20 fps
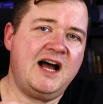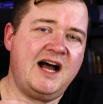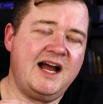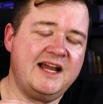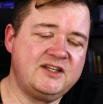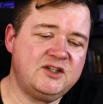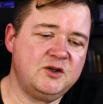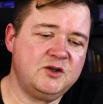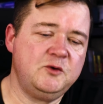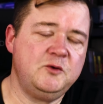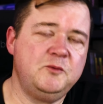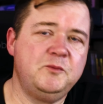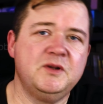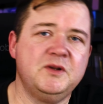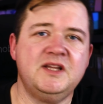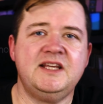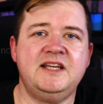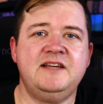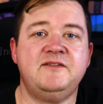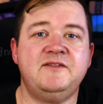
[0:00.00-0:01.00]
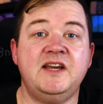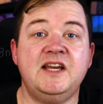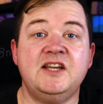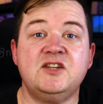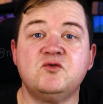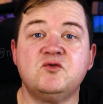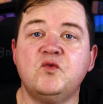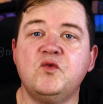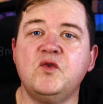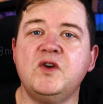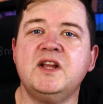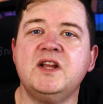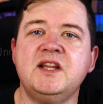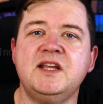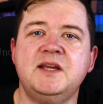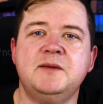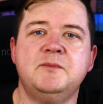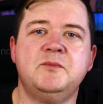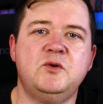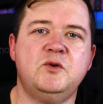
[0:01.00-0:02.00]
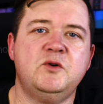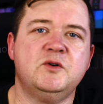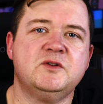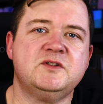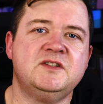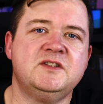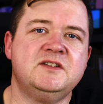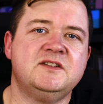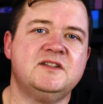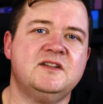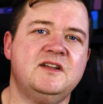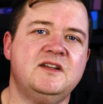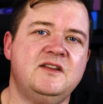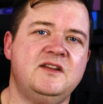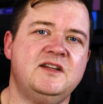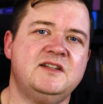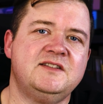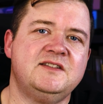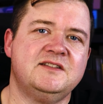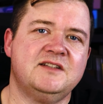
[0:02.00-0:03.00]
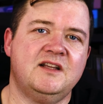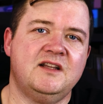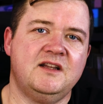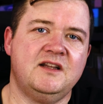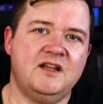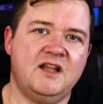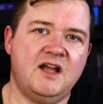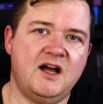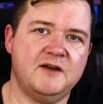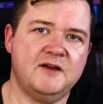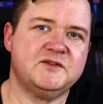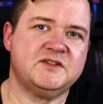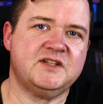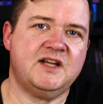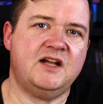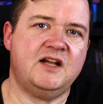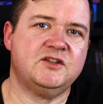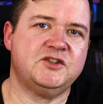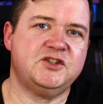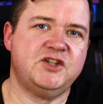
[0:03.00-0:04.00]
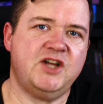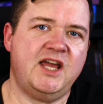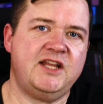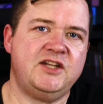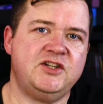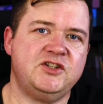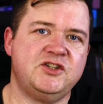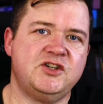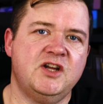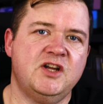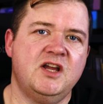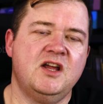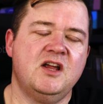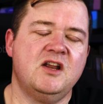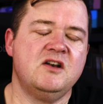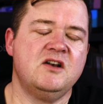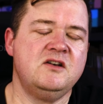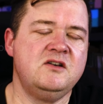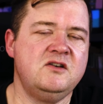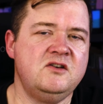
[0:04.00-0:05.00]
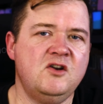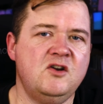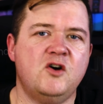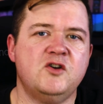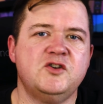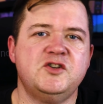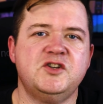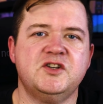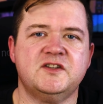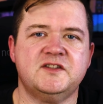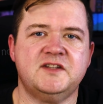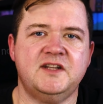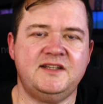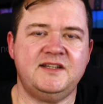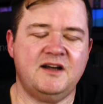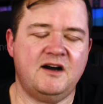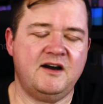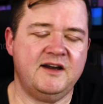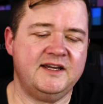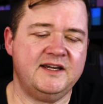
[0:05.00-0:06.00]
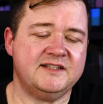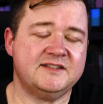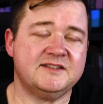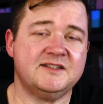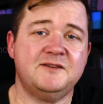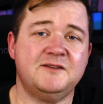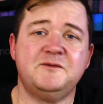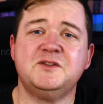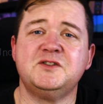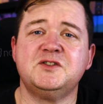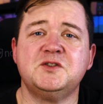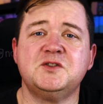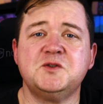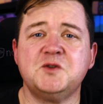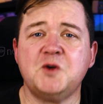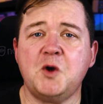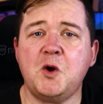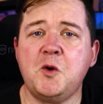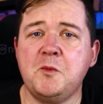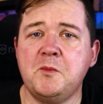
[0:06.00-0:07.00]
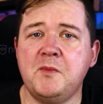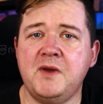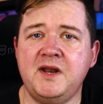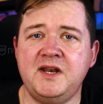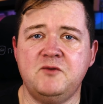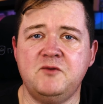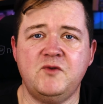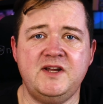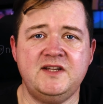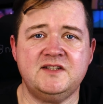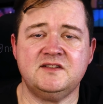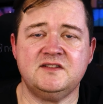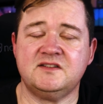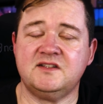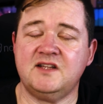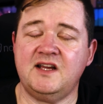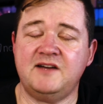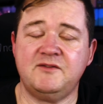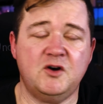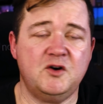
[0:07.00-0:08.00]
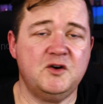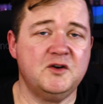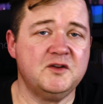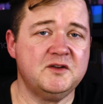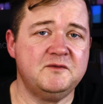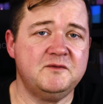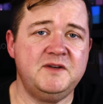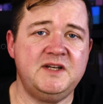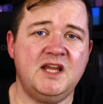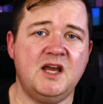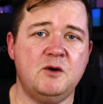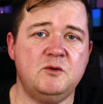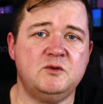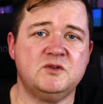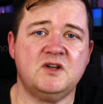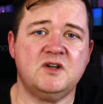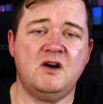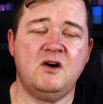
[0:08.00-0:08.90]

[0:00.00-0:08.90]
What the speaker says: I do believe it is really important that this is a lifestyle change, not just a diet, for so many reasons that I've got other videos